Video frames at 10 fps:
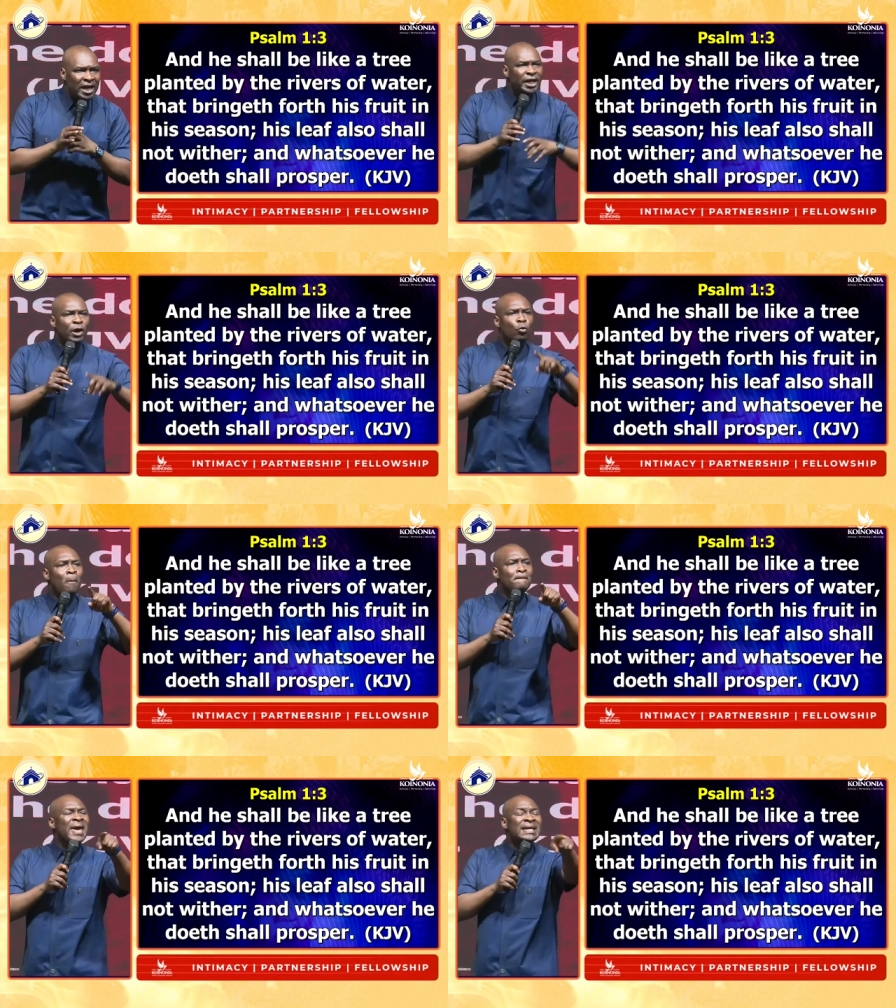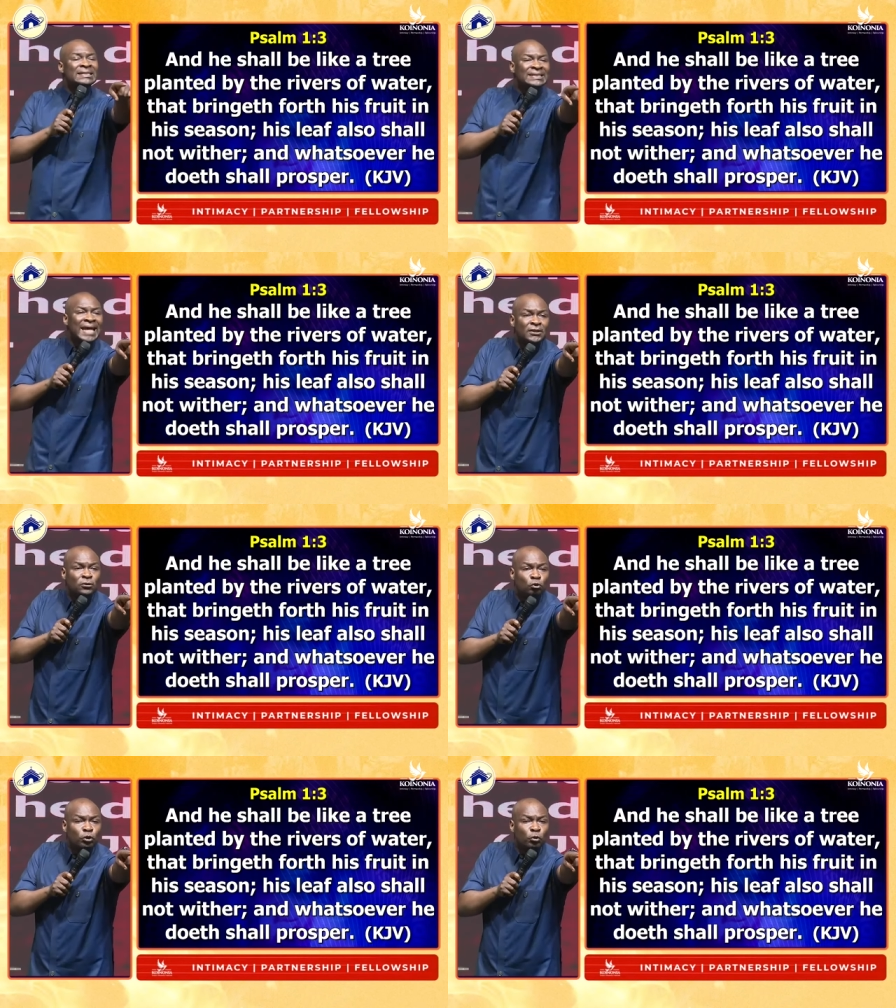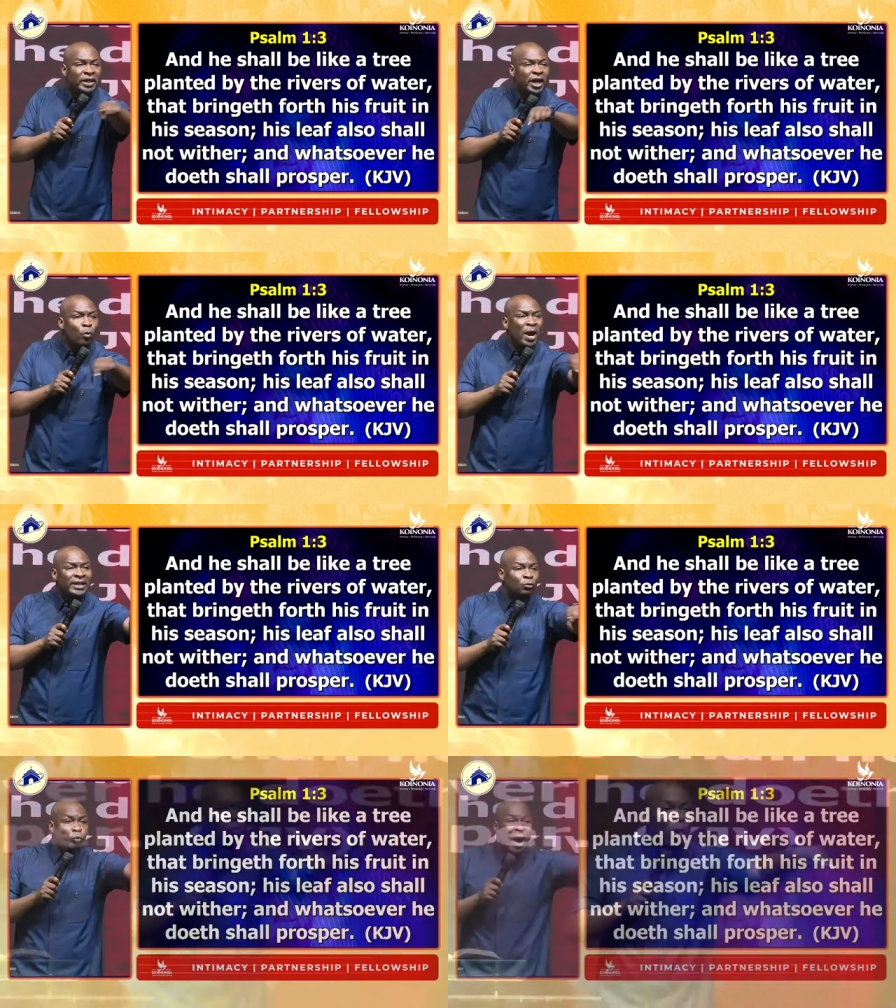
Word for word: It will make sense to you in a way that will